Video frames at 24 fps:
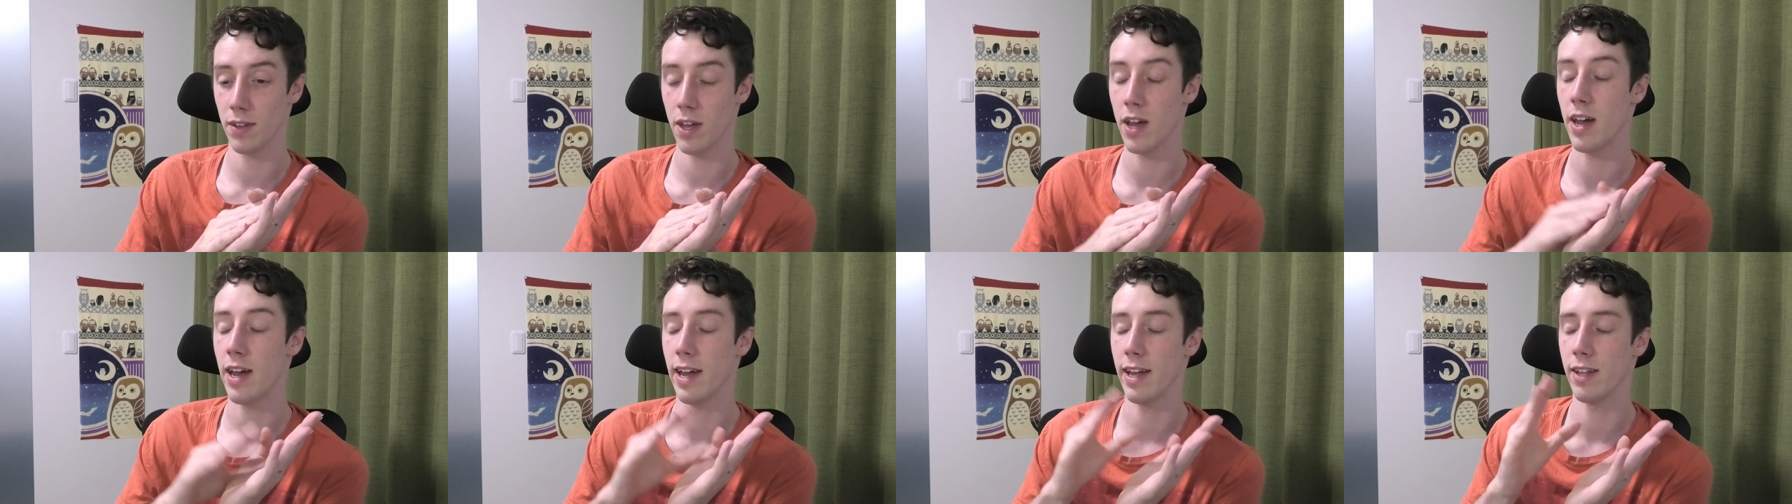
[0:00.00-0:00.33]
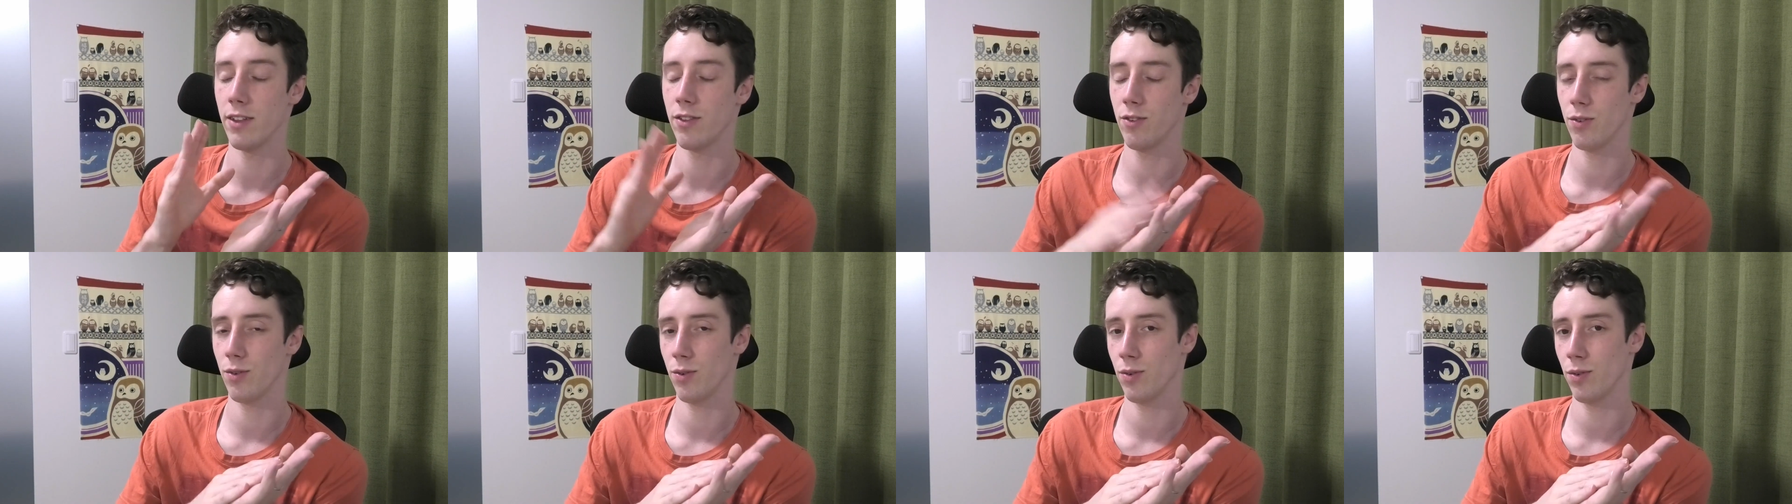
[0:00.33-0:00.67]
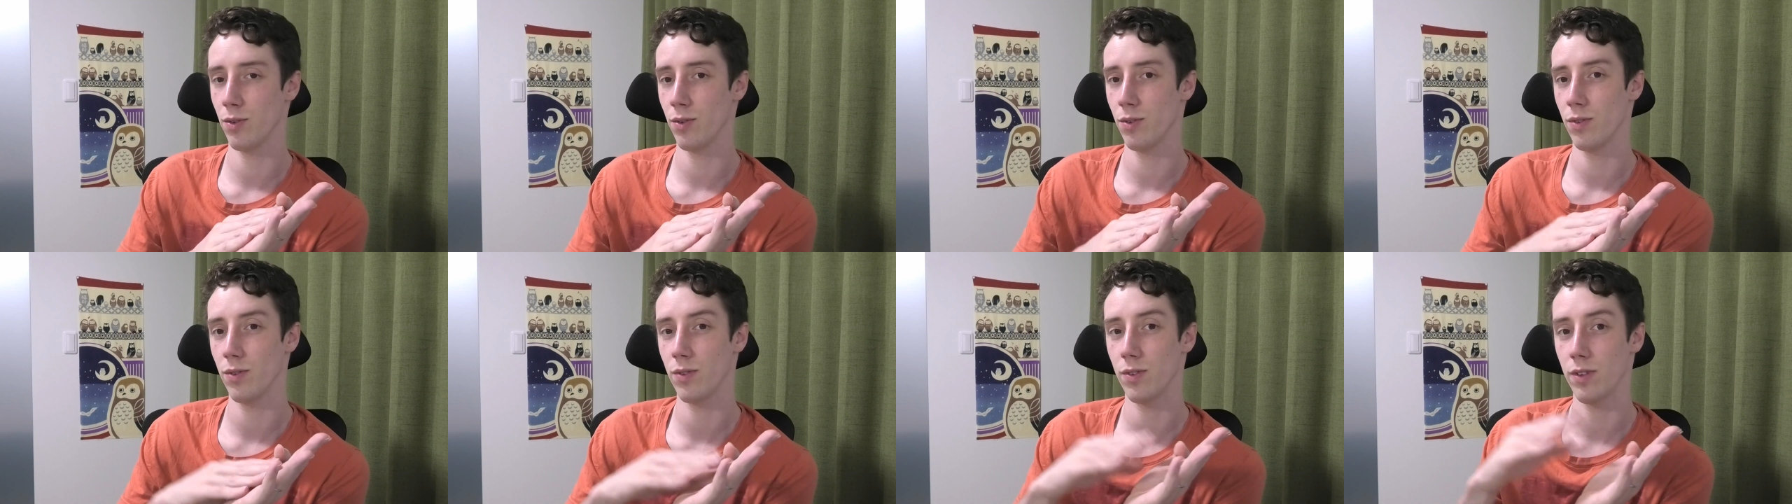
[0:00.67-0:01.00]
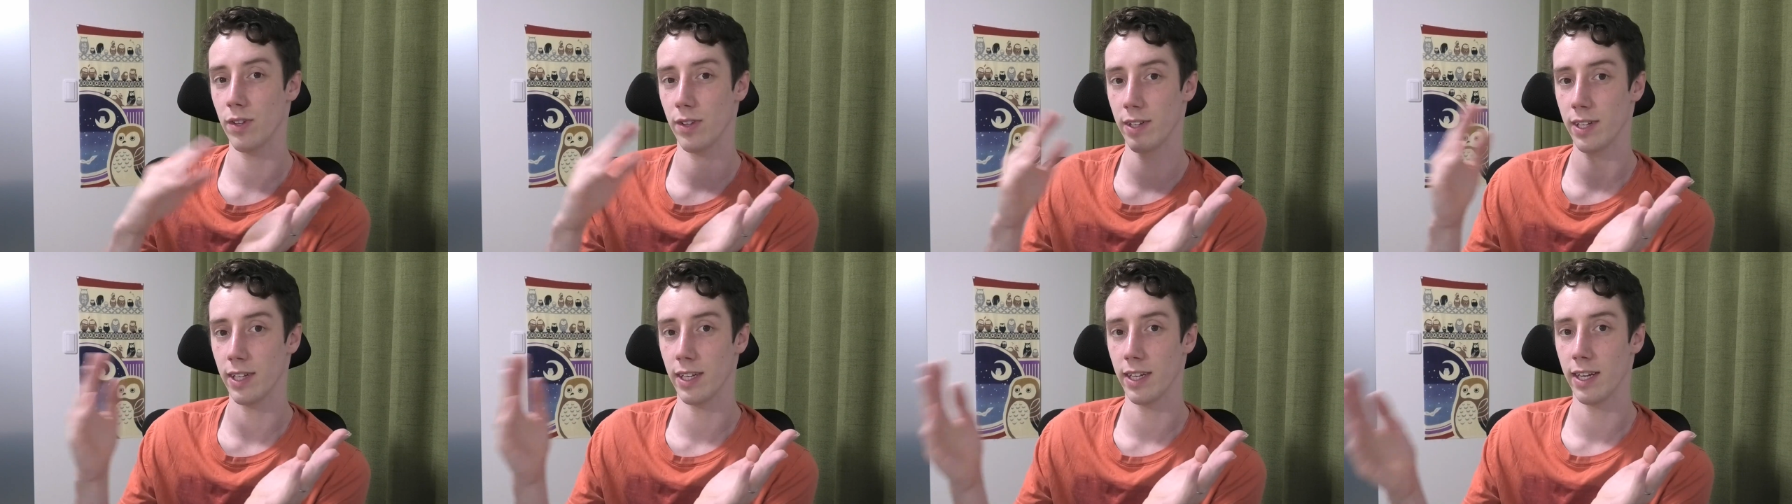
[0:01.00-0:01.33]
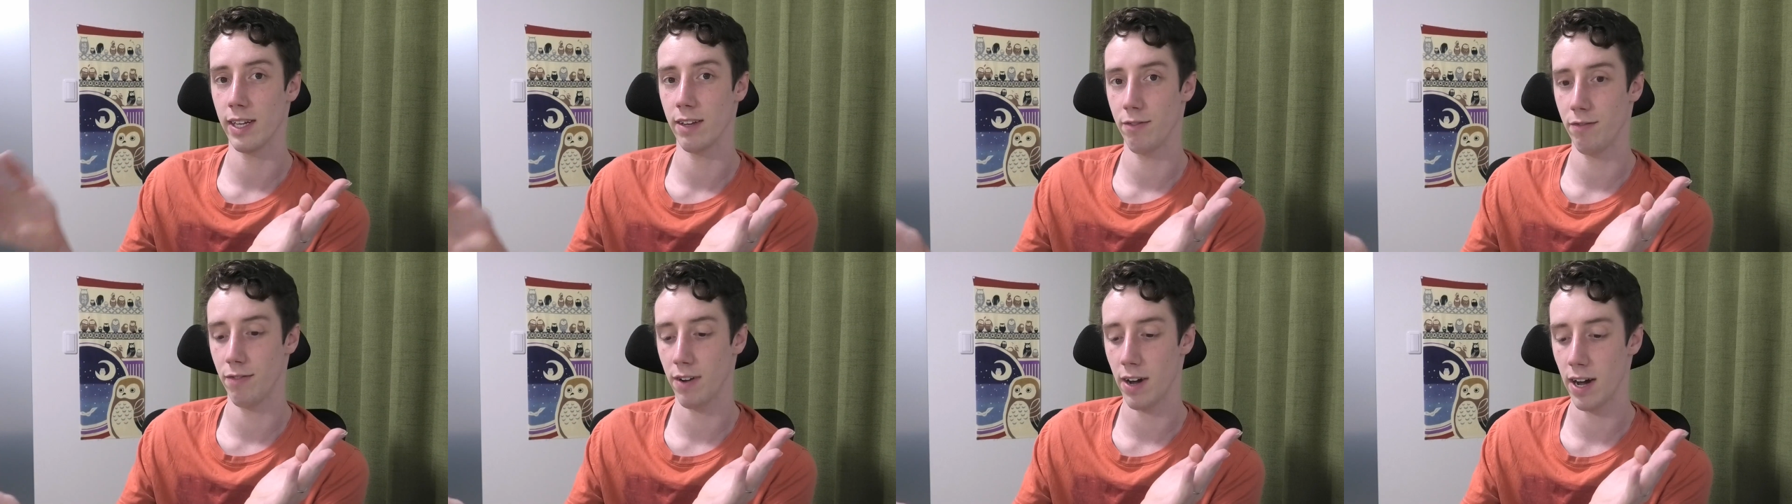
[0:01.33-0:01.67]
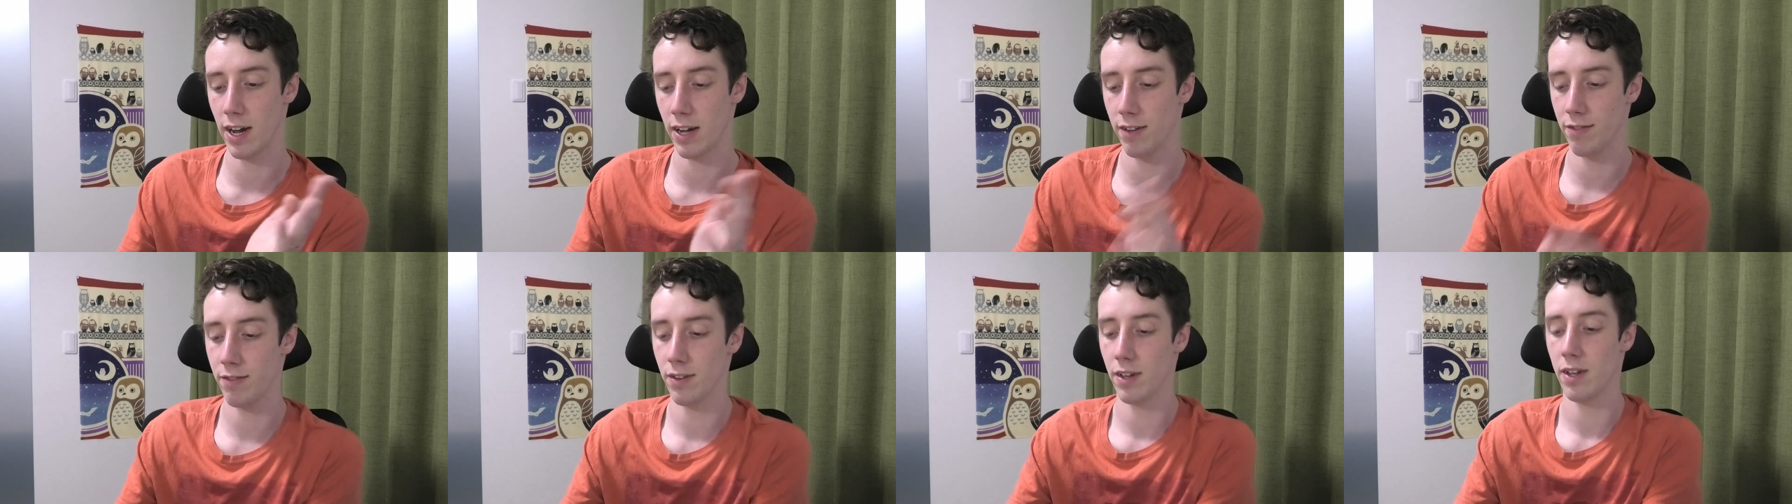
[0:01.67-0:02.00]
N2 till
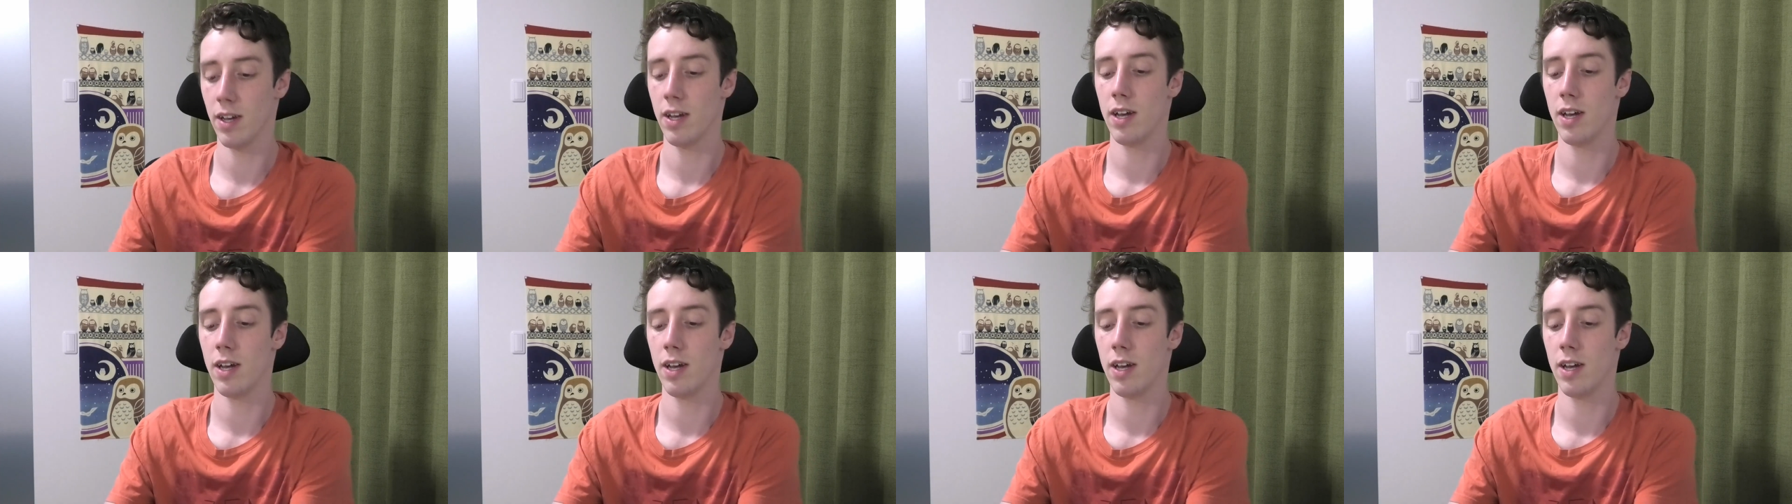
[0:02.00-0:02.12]
N5.